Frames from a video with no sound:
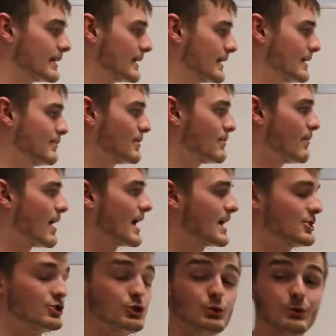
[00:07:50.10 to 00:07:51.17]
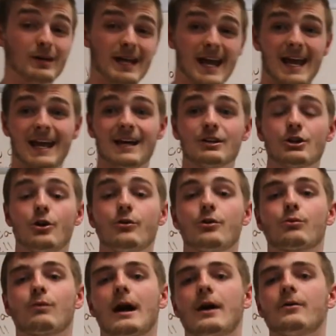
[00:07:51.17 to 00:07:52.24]
Keep in mind you can go the
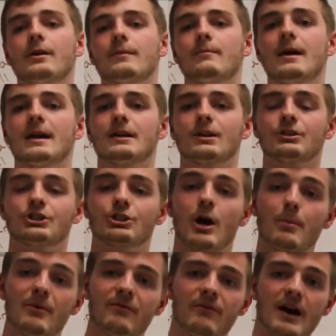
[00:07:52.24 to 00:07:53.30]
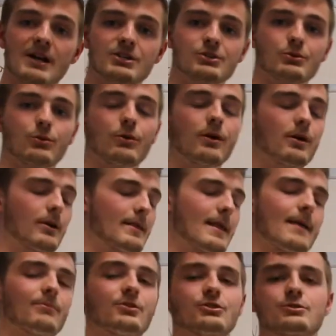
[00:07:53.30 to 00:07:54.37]
route and make a Shopify store.
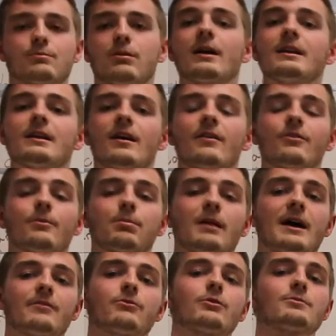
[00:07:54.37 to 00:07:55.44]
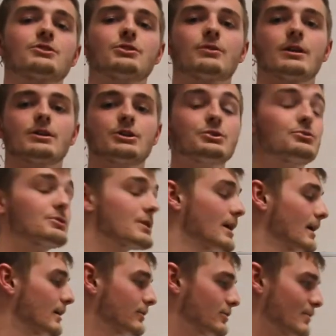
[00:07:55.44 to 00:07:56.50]
There's plenty of other platforms you can use
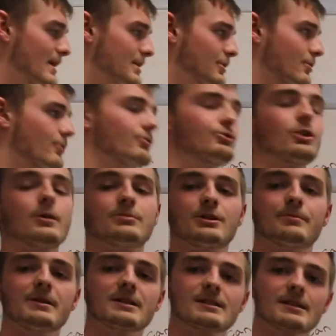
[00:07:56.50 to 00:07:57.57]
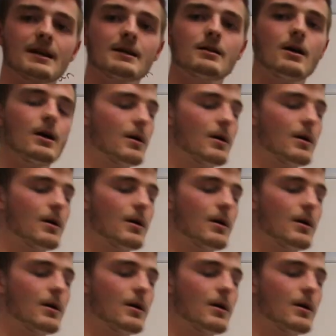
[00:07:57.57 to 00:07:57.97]
to make your own dropshipping site.